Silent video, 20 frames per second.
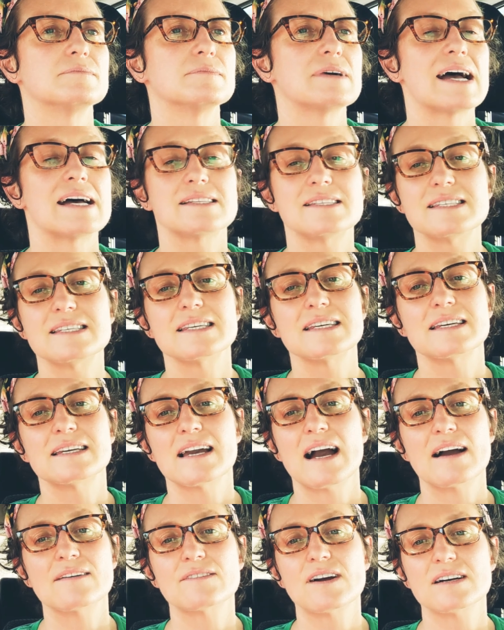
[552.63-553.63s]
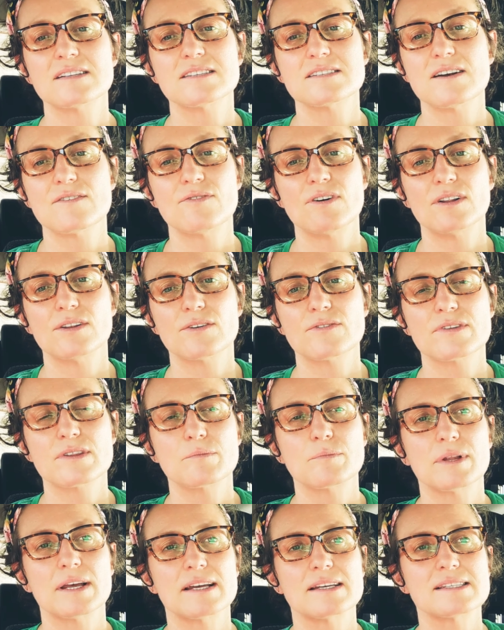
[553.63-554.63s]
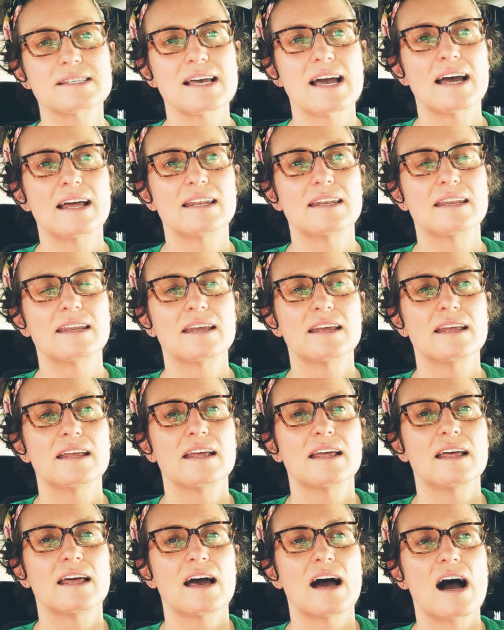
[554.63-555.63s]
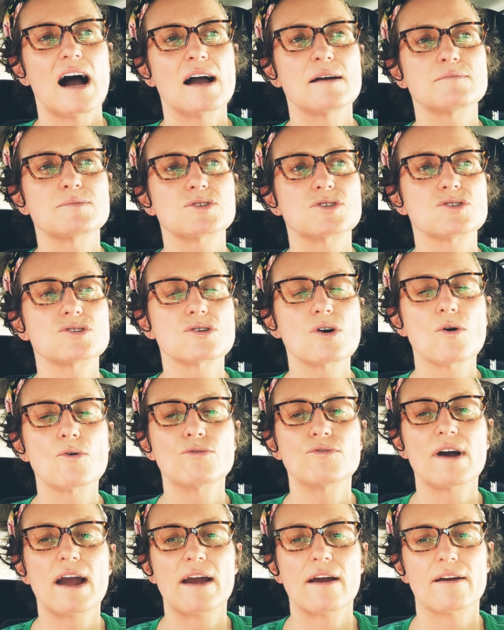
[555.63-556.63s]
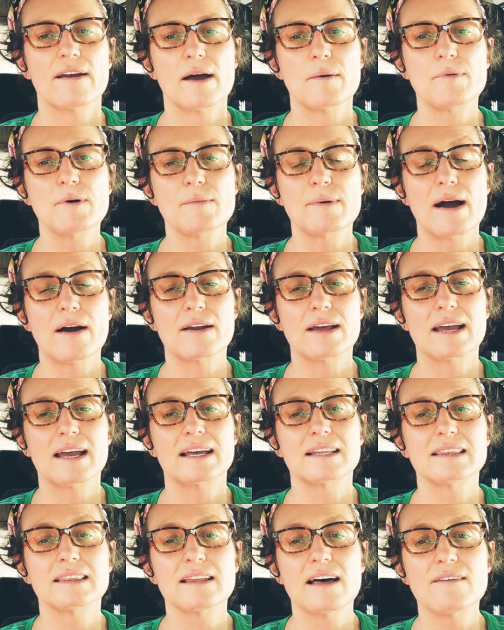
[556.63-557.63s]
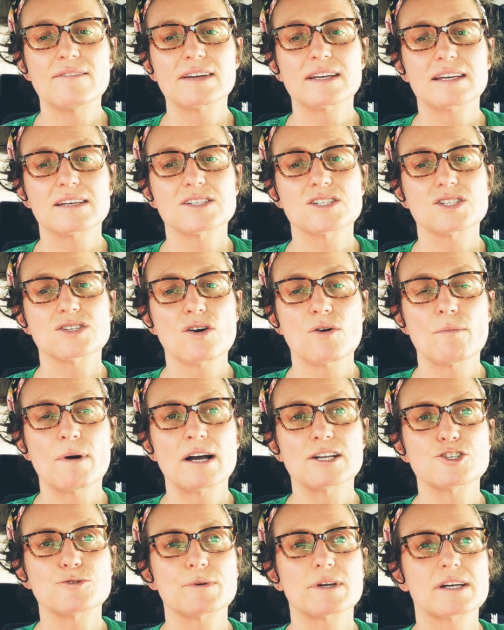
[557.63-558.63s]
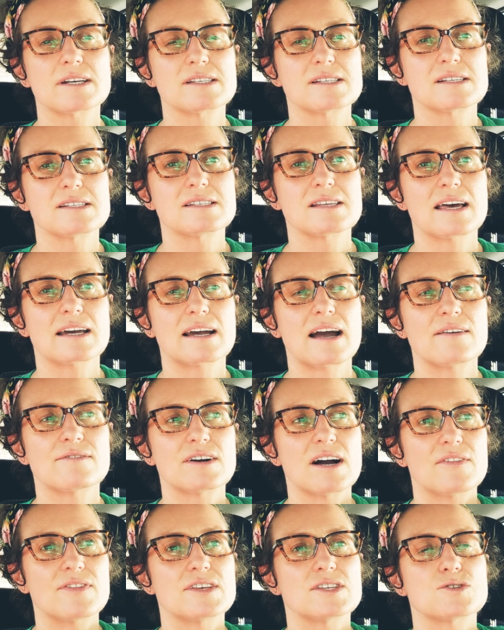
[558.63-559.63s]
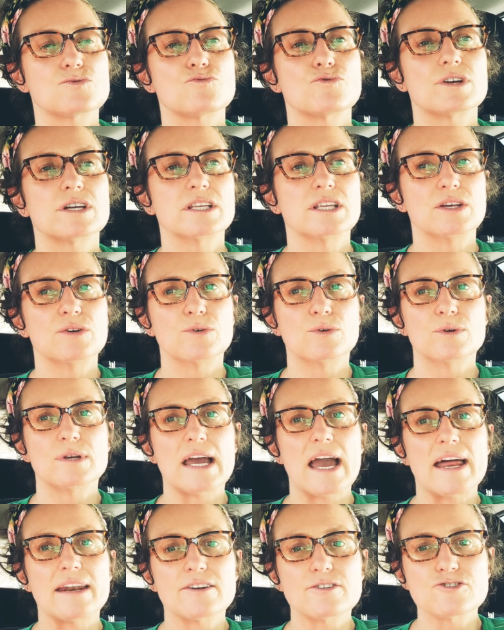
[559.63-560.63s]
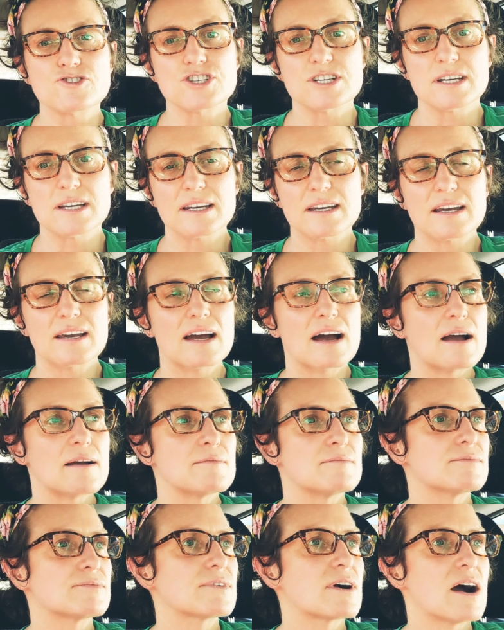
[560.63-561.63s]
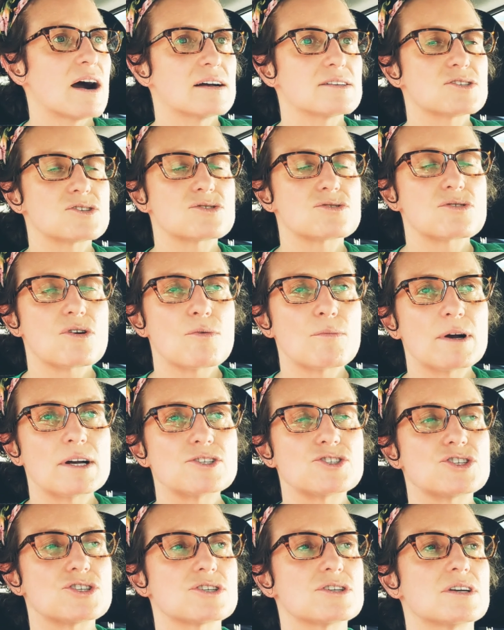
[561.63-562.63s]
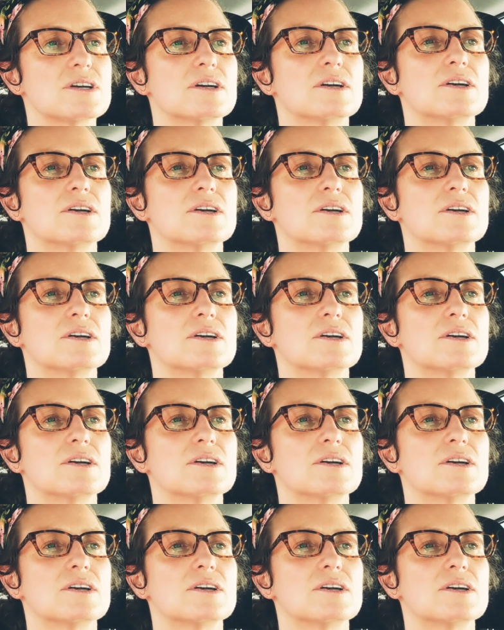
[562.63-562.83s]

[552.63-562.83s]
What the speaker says: Etsy. I've got stuff all over the place, and I'm so fired up about it and loving it so much, because it's like I've got this renewed energy. I've got so much